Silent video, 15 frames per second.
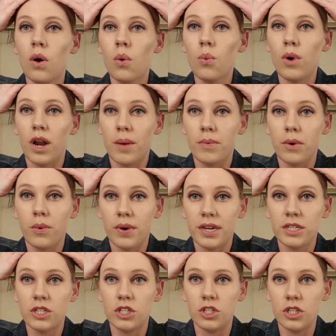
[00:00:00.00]
what I'm going
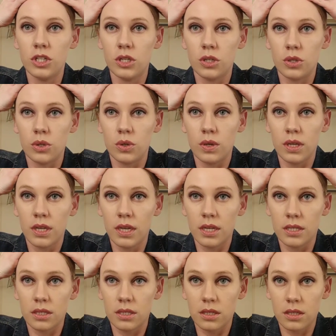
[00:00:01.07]
to do
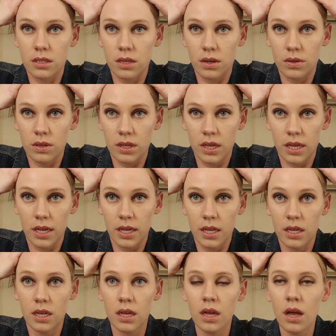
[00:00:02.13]
is slowly
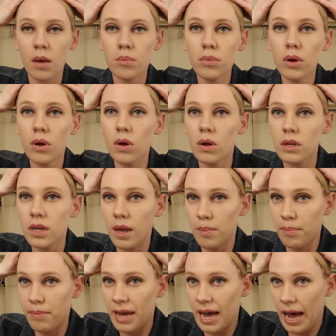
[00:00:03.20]
pull
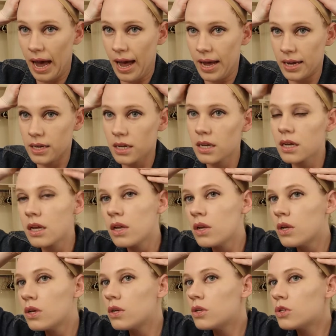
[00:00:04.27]
it back
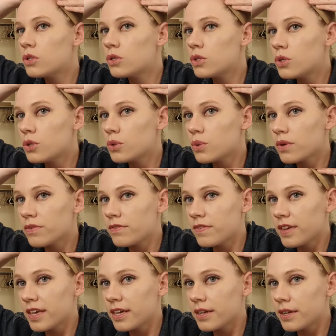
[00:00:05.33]
to
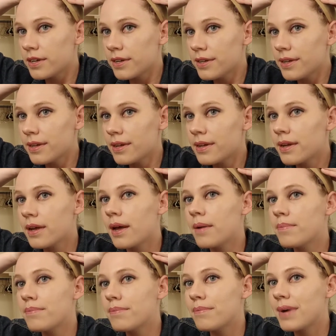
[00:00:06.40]
reveal
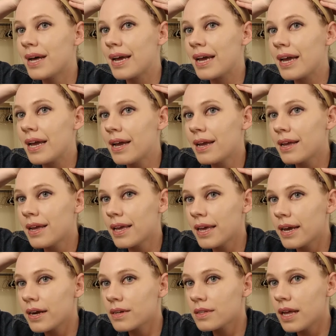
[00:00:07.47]
my
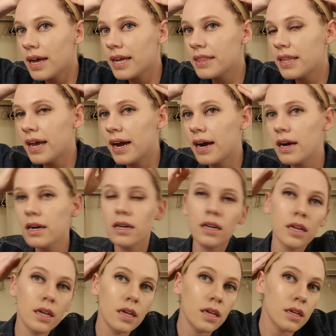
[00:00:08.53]
hairline there.
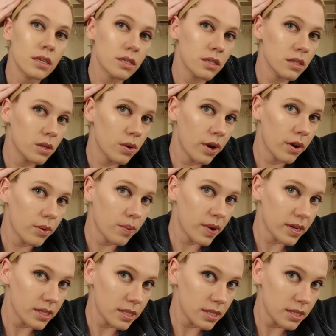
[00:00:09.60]
So you're going to
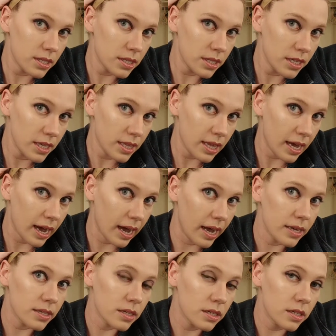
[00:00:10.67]
want to see
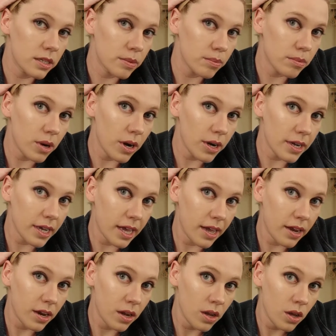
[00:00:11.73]
that to mark it